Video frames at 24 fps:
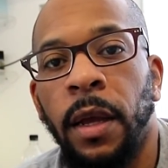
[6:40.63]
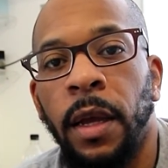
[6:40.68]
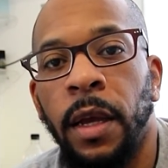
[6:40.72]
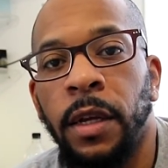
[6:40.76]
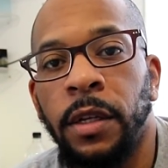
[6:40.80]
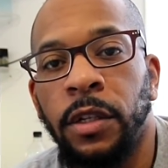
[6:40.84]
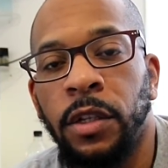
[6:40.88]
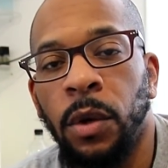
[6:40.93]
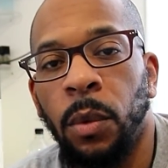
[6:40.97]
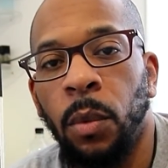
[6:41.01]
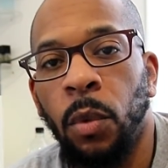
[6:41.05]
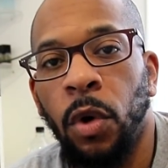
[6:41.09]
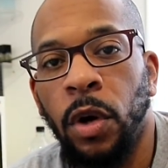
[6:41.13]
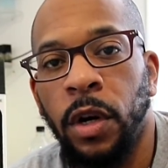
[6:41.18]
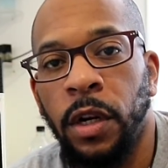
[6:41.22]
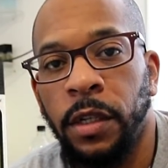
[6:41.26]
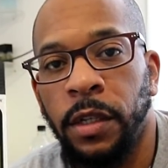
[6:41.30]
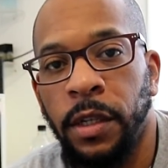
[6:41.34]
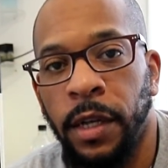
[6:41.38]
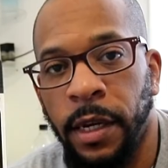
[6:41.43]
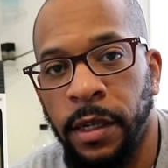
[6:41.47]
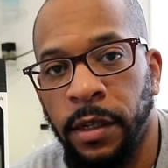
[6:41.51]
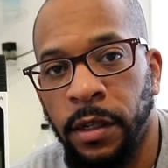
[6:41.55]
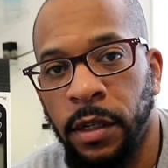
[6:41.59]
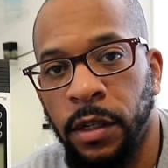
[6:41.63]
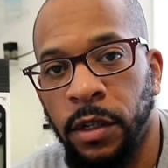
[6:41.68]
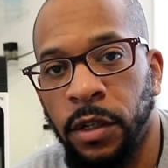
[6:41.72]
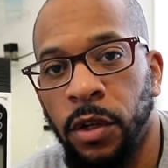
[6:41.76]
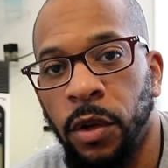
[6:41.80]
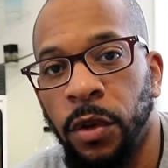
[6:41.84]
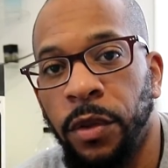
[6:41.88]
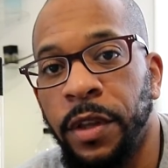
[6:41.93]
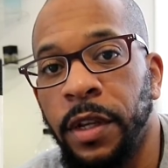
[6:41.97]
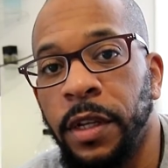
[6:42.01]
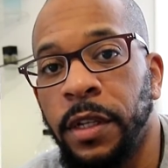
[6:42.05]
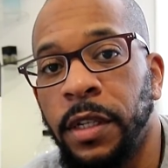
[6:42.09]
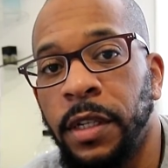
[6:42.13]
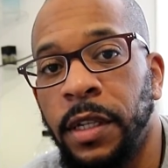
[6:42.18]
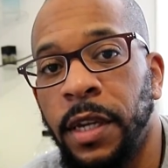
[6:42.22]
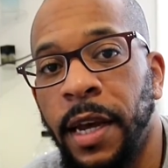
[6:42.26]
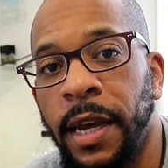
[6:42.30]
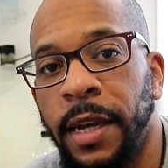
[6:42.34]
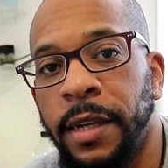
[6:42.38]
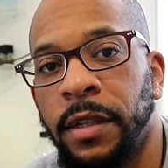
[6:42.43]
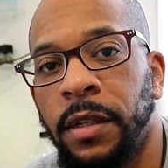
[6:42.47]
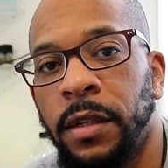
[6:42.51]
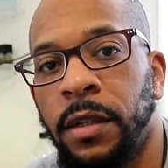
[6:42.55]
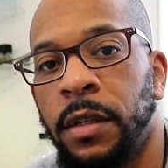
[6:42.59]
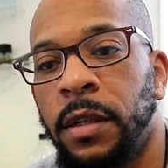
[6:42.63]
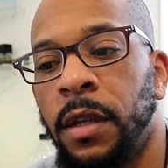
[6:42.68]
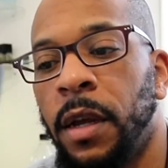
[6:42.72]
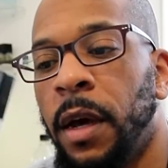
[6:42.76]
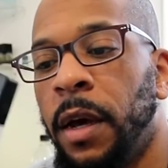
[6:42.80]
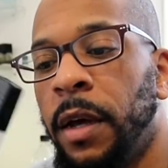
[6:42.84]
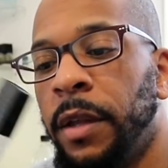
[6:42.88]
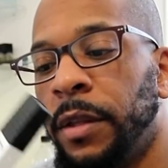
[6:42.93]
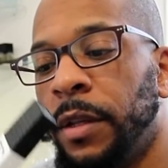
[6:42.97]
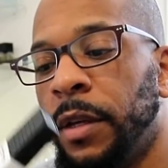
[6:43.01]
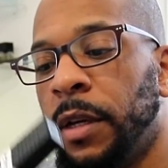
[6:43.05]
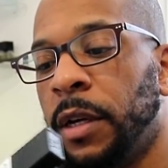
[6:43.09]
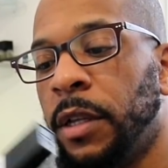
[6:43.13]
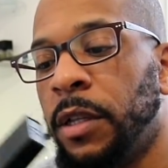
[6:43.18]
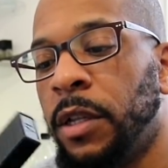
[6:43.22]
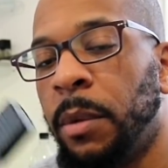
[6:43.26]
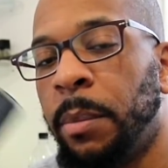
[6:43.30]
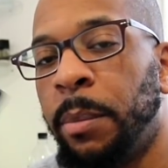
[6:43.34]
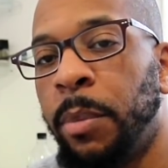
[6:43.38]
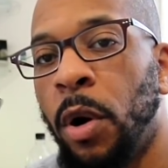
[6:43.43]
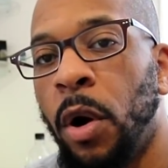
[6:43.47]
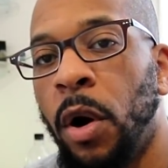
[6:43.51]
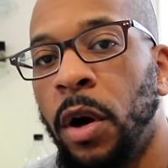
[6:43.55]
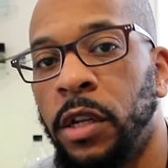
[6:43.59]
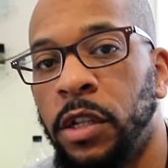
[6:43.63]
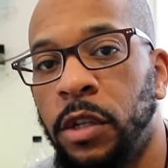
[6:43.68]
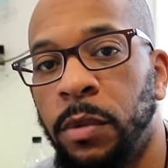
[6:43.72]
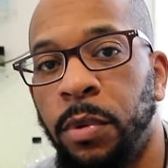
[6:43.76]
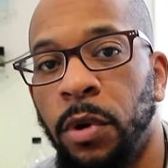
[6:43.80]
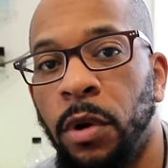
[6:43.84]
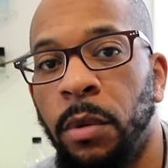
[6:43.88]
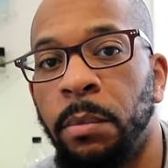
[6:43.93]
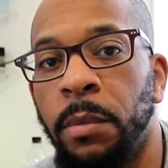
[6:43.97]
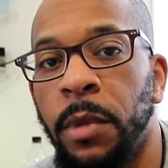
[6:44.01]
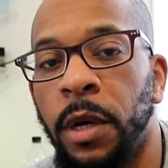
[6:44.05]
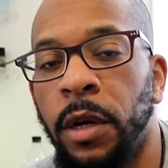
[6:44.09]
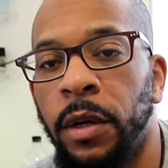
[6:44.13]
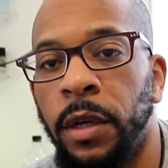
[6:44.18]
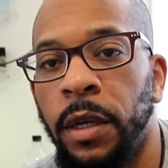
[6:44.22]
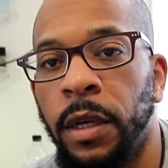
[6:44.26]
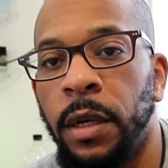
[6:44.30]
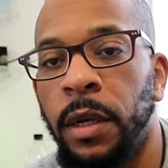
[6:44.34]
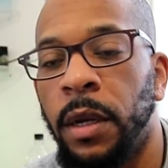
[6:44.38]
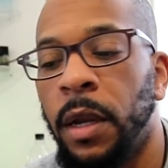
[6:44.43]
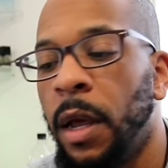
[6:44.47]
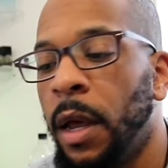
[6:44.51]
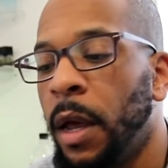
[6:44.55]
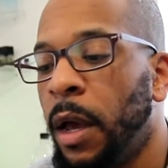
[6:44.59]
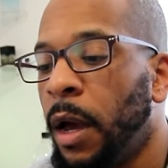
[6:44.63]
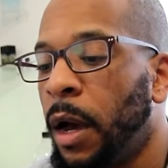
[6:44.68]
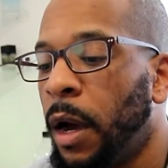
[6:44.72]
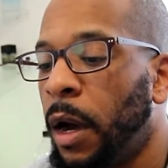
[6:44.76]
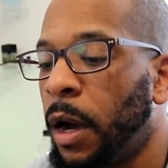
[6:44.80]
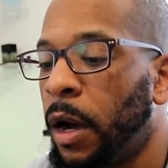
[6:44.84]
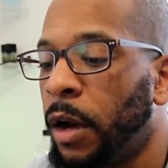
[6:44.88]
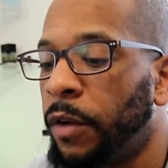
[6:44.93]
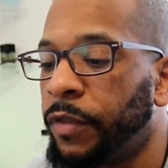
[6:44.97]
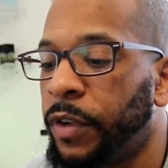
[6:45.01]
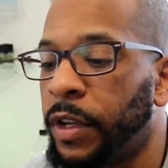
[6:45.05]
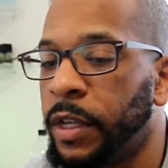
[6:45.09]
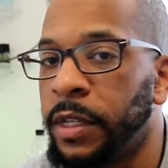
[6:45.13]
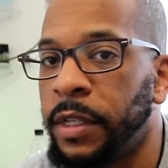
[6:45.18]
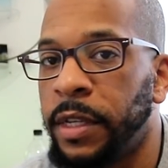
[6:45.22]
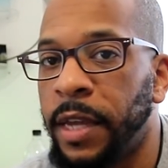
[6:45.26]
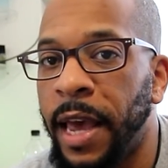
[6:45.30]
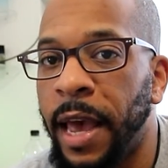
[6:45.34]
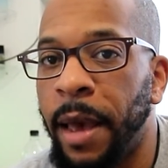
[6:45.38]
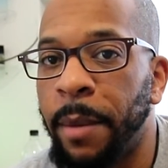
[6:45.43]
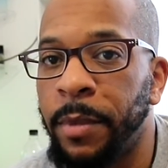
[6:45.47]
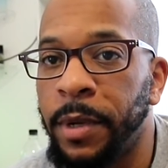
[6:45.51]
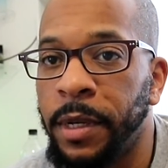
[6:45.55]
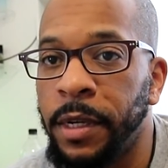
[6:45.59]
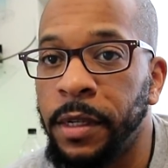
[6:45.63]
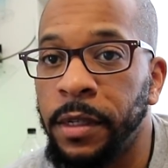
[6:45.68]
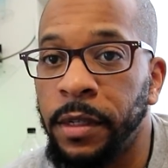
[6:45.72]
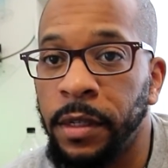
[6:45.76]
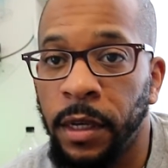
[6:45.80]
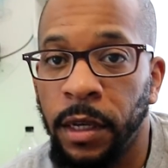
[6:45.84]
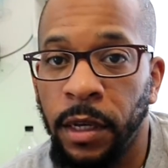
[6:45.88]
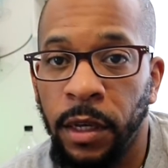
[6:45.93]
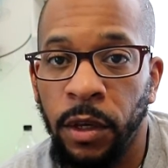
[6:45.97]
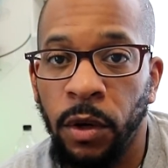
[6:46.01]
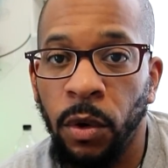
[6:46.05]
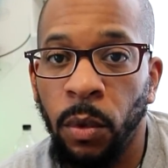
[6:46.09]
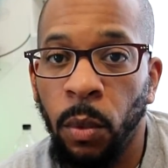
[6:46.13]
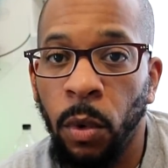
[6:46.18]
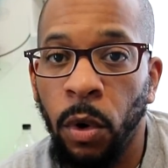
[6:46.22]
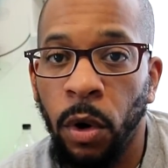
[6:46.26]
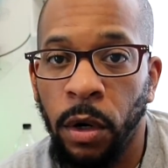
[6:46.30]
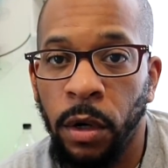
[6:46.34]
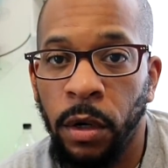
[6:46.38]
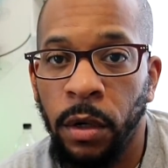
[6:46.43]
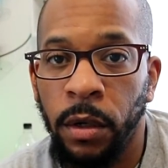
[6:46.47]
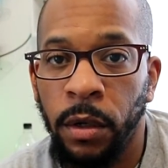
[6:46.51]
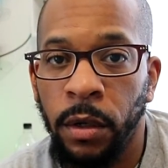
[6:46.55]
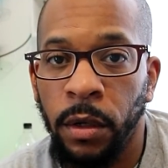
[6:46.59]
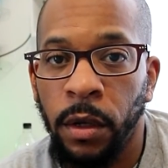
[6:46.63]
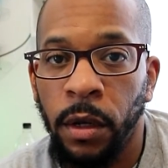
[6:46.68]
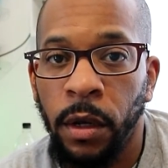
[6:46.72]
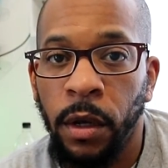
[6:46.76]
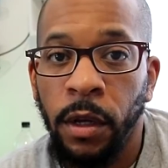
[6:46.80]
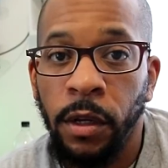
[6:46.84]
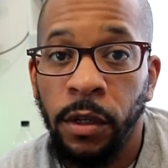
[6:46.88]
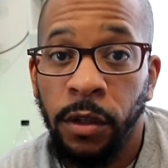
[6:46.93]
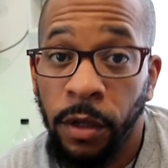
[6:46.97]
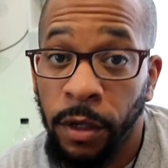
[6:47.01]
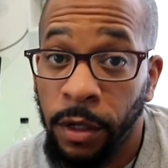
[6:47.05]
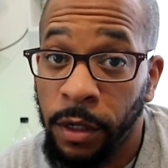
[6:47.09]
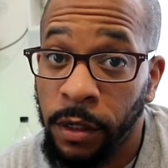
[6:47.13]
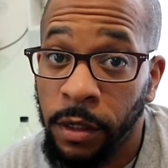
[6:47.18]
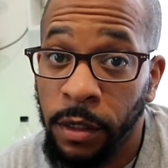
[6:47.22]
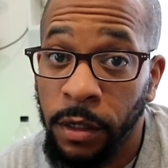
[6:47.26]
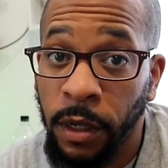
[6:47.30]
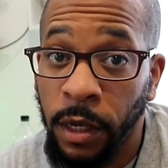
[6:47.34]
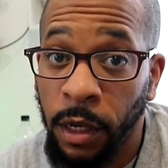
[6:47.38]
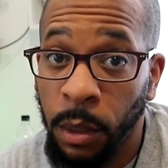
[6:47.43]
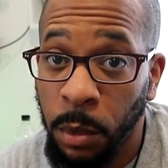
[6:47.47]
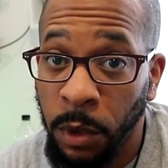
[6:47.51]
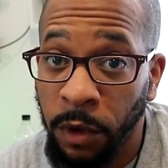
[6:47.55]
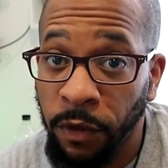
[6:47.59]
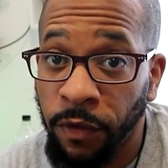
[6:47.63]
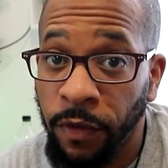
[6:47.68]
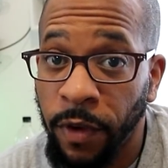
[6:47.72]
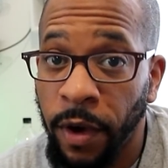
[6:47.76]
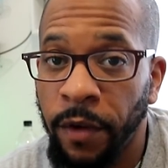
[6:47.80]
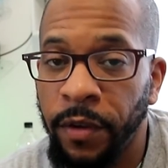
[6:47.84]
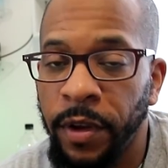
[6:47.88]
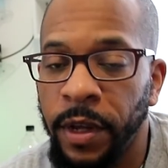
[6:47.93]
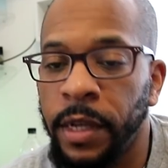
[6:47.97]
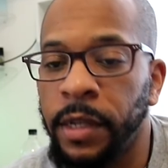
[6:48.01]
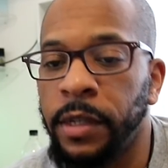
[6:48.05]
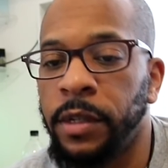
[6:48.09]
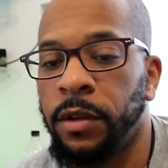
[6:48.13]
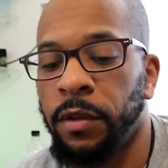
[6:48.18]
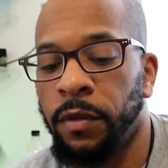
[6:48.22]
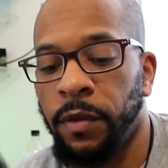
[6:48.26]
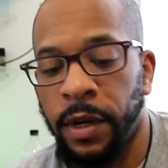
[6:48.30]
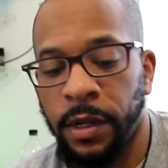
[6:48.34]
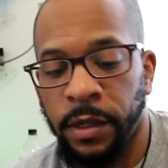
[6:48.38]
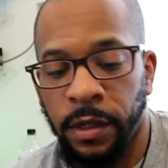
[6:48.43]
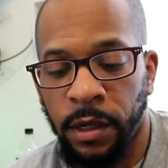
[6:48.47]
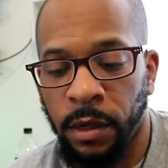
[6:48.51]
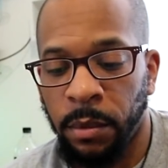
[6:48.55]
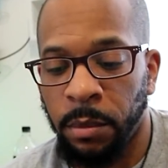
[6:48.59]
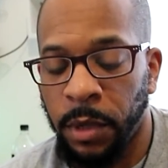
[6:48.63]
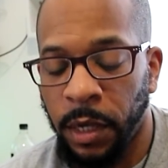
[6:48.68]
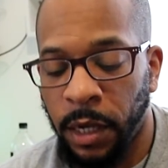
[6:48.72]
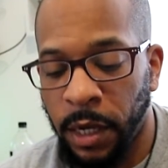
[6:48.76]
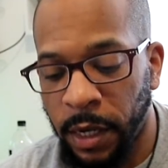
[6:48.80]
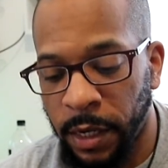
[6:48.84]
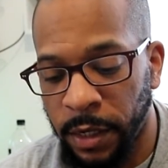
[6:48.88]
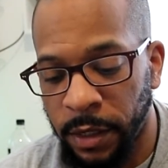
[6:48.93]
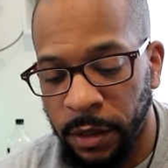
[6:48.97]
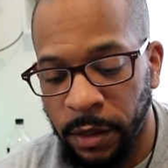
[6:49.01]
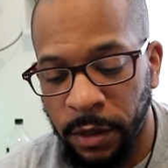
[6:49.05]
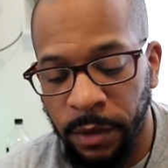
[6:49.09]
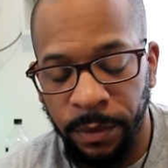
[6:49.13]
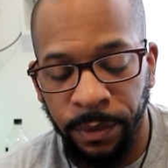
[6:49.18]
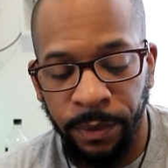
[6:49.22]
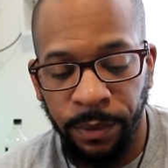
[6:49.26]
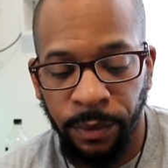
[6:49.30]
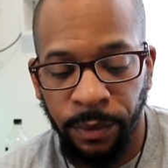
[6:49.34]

it's a water tester. So this tests the, the parts per million of contaminants in your water. So this is going to be very interesting because